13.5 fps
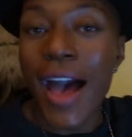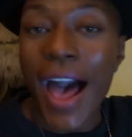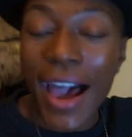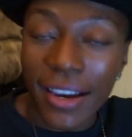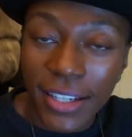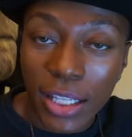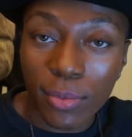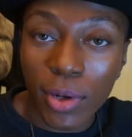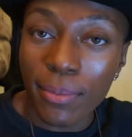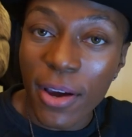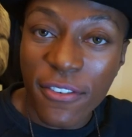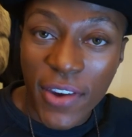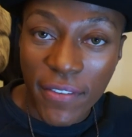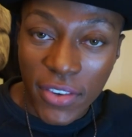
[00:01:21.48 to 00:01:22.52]
Acne is one of
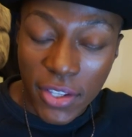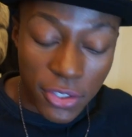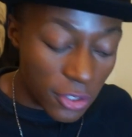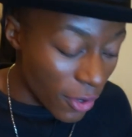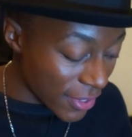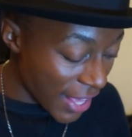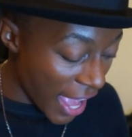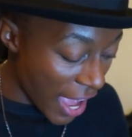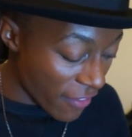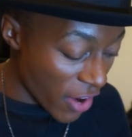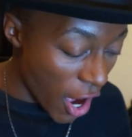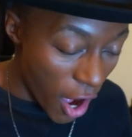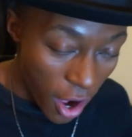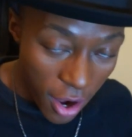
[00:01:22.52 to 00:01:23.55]
my favourite stores
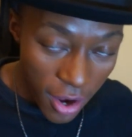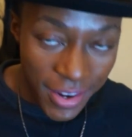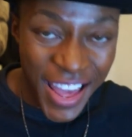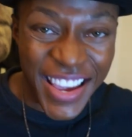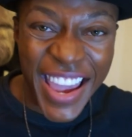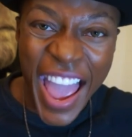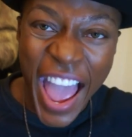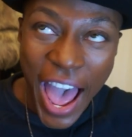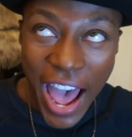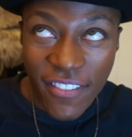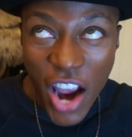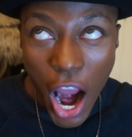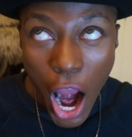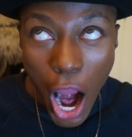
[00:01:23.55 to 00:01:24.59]
ever, like
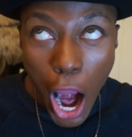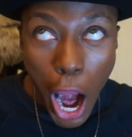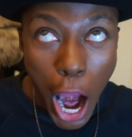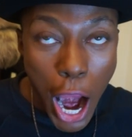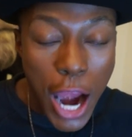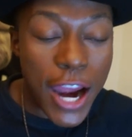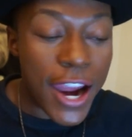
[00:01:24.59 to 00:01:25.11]
ever.